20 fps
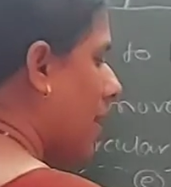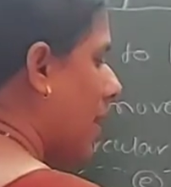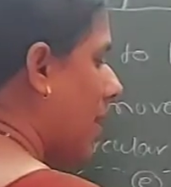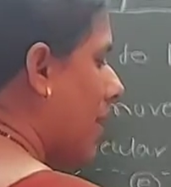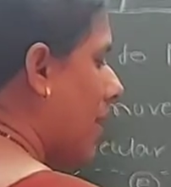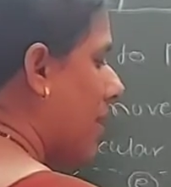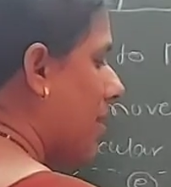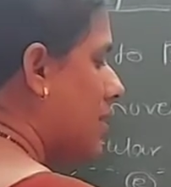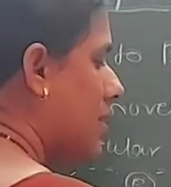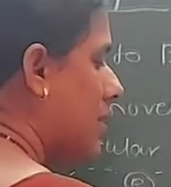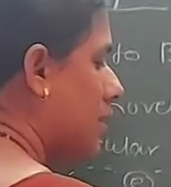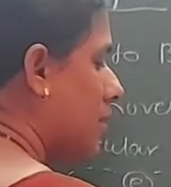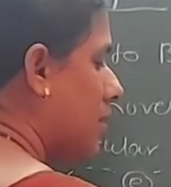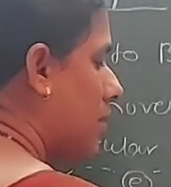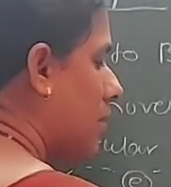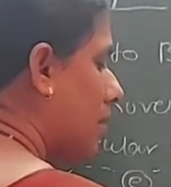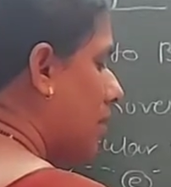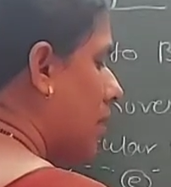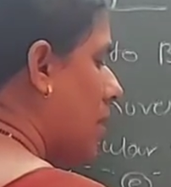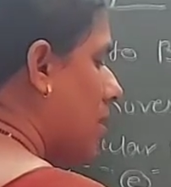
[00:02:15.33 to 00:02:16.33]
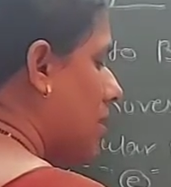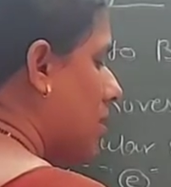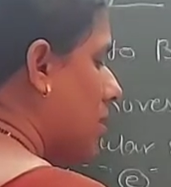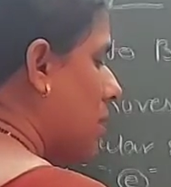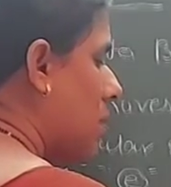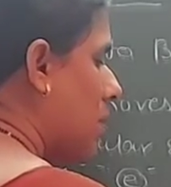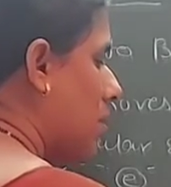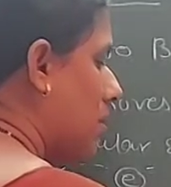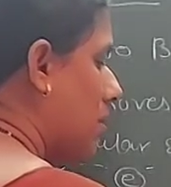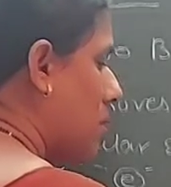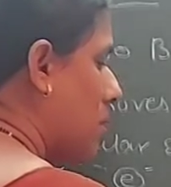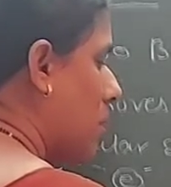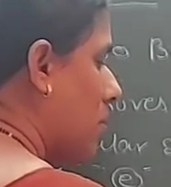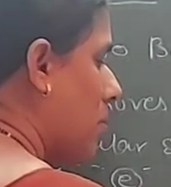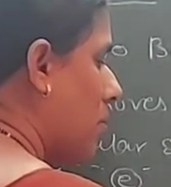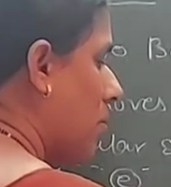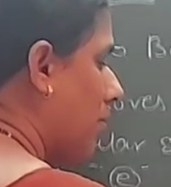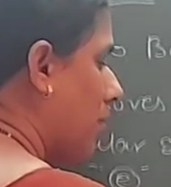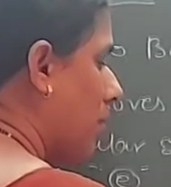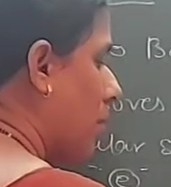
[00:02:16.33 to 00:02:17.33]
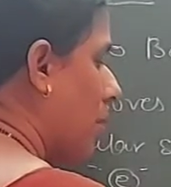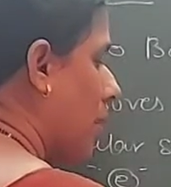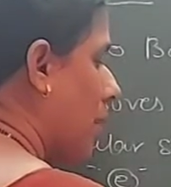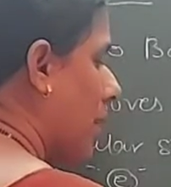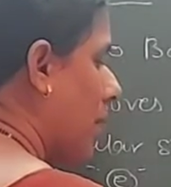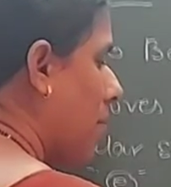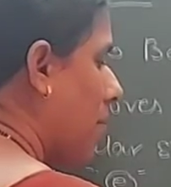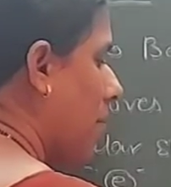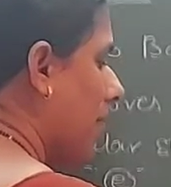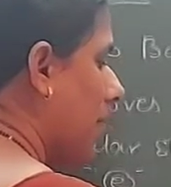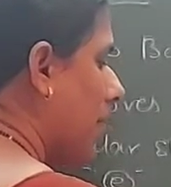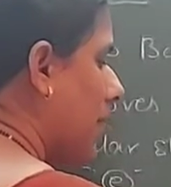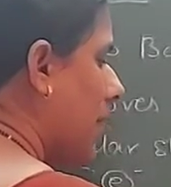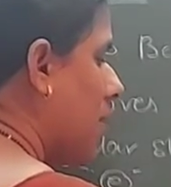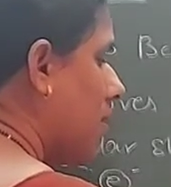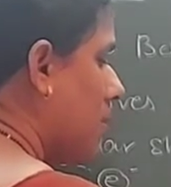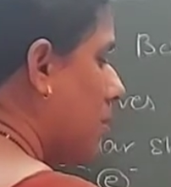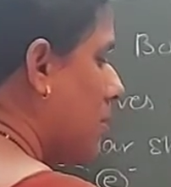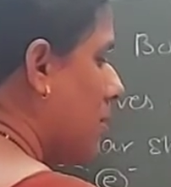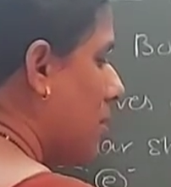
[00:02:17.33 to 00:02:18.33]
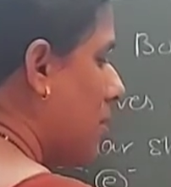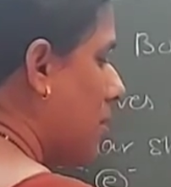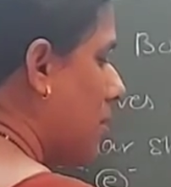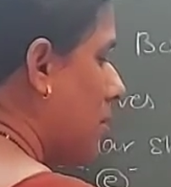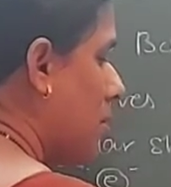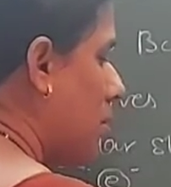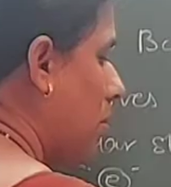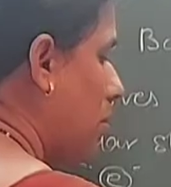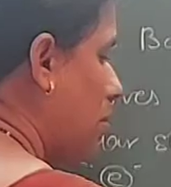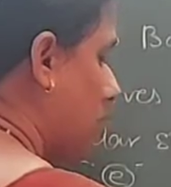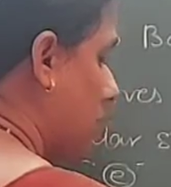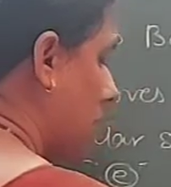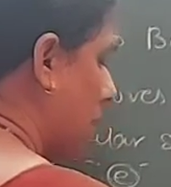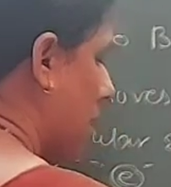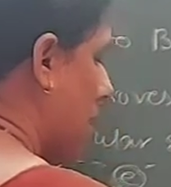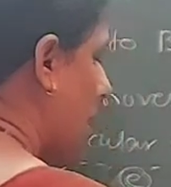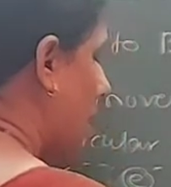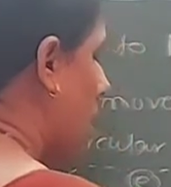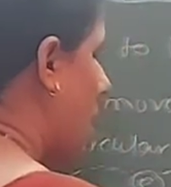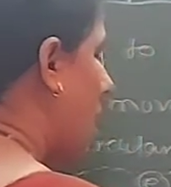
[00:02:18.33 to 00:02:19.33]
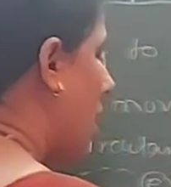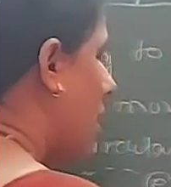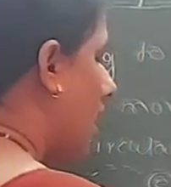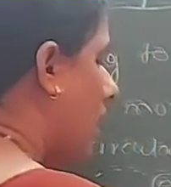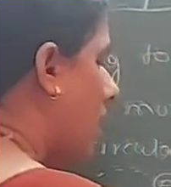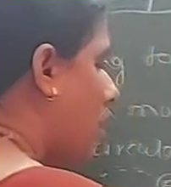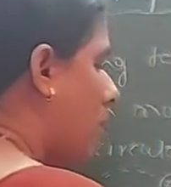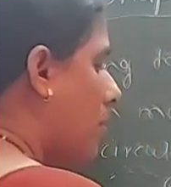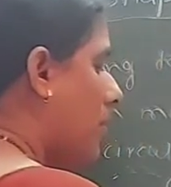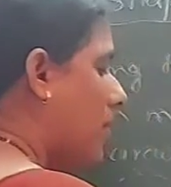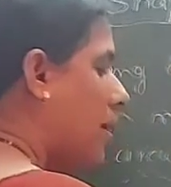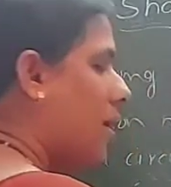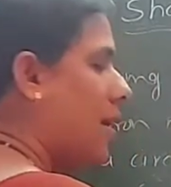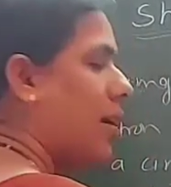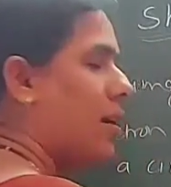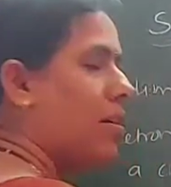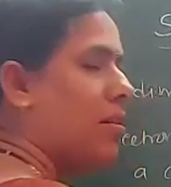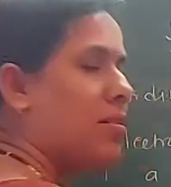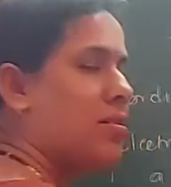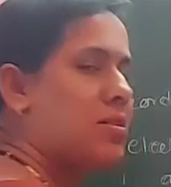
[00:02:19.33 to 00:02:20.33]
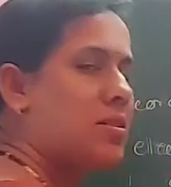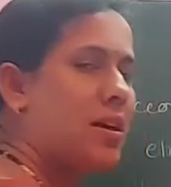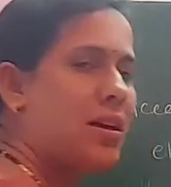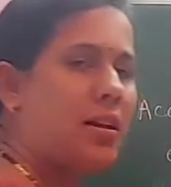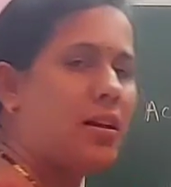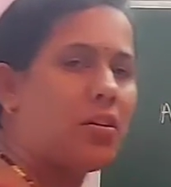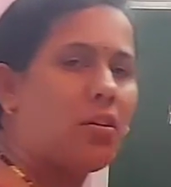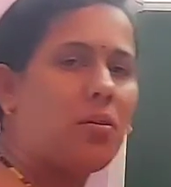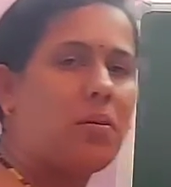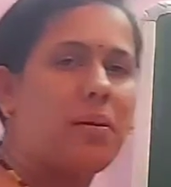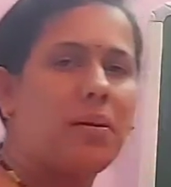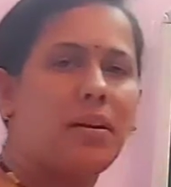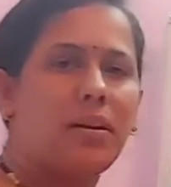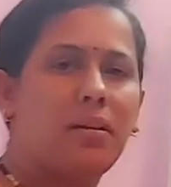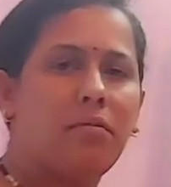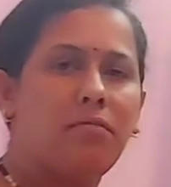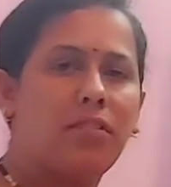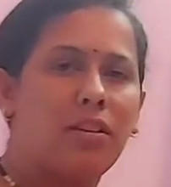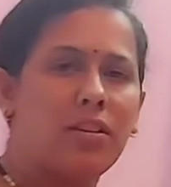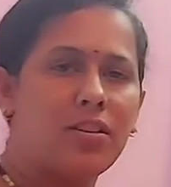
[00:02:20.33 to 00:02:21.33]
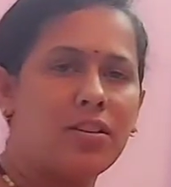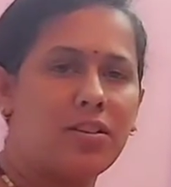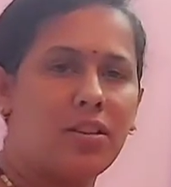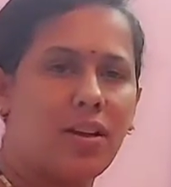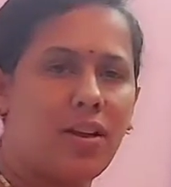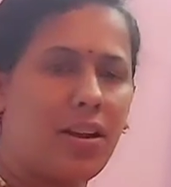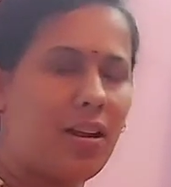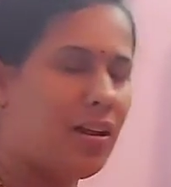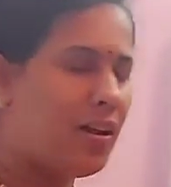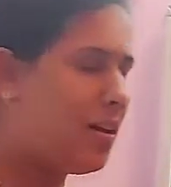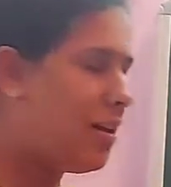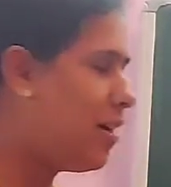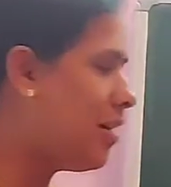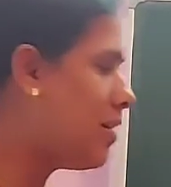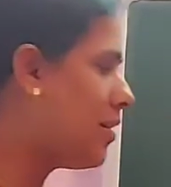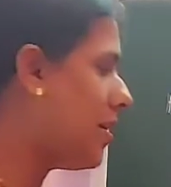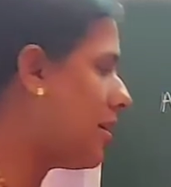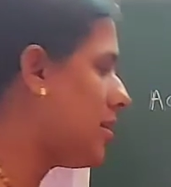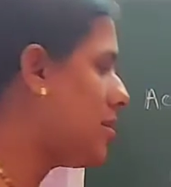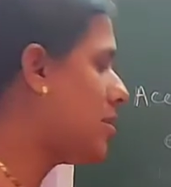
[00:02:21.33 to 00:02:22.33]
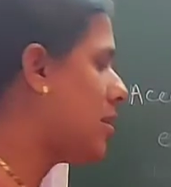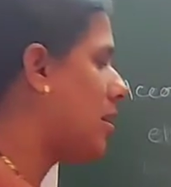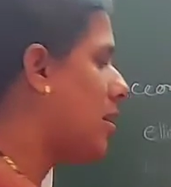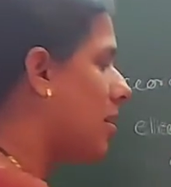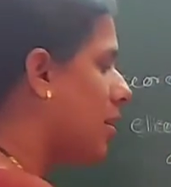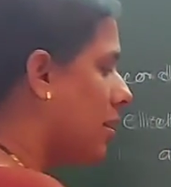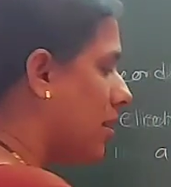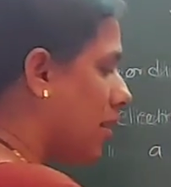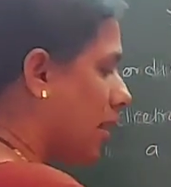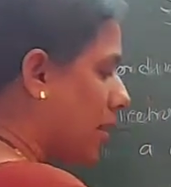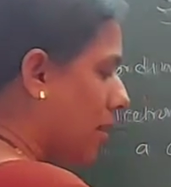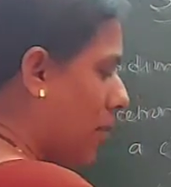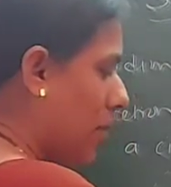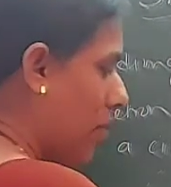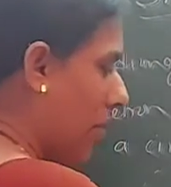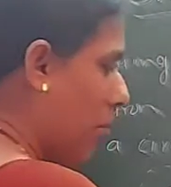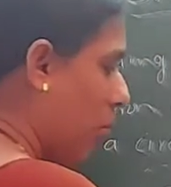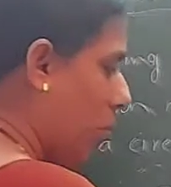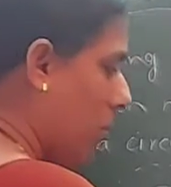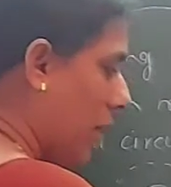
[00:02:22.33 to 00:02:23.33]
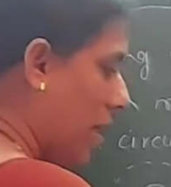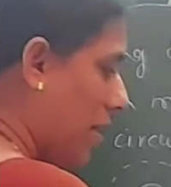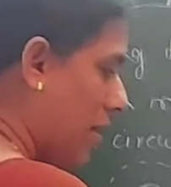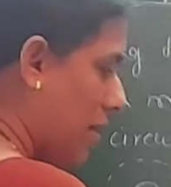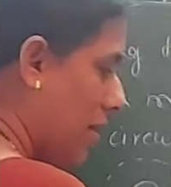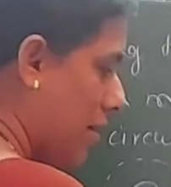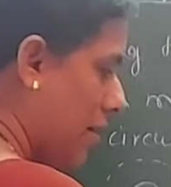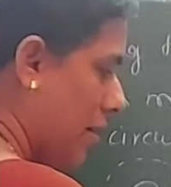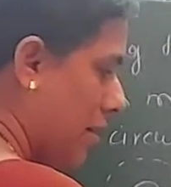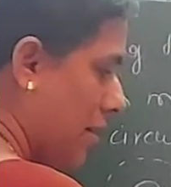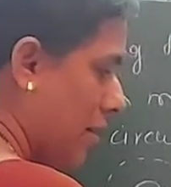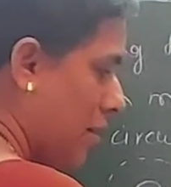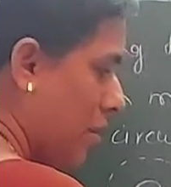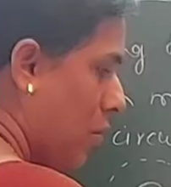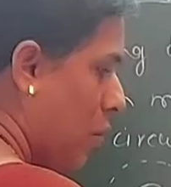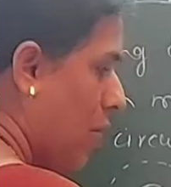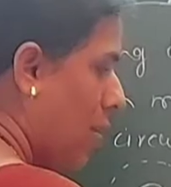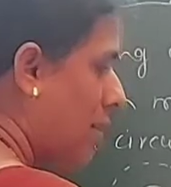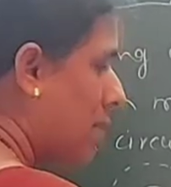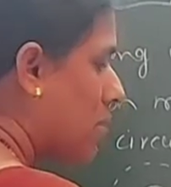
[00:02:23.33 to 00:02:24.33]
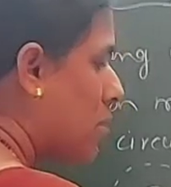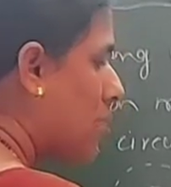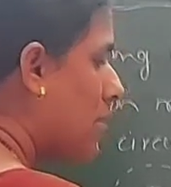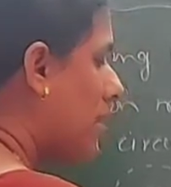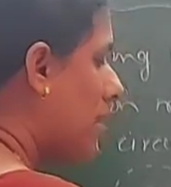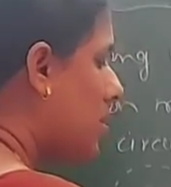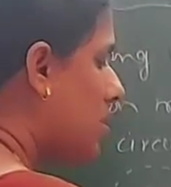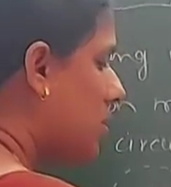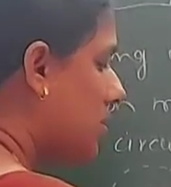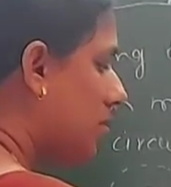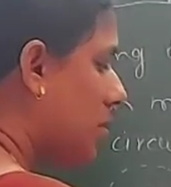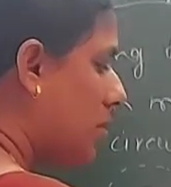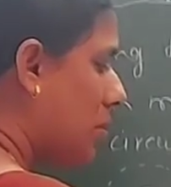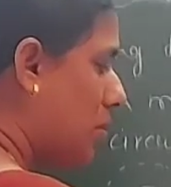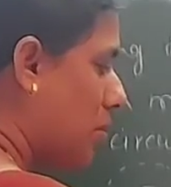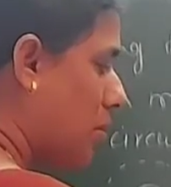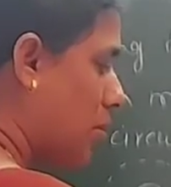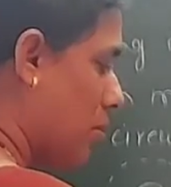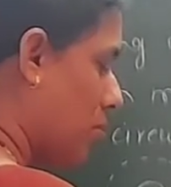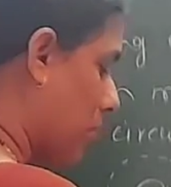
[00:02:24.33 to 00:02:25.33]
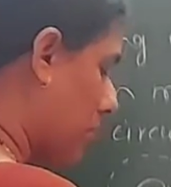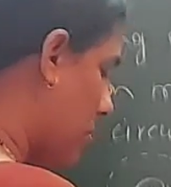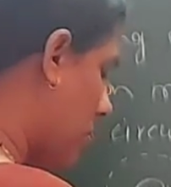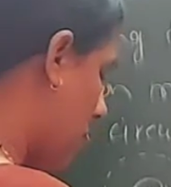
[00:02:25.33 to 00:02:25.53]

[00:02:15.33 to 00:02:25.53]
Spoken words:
n is equal to 2, for M n is equal to 3. How many electrons can accommodate in first shell? It is according to 1 square is equal to 2.